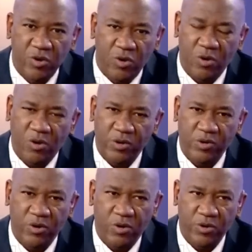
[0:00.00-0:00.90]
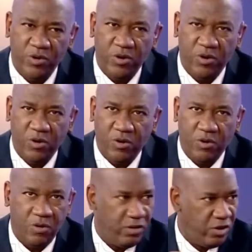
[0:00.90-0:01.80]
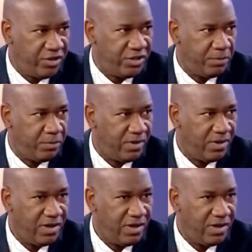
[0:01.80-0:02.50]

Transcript: your lordship,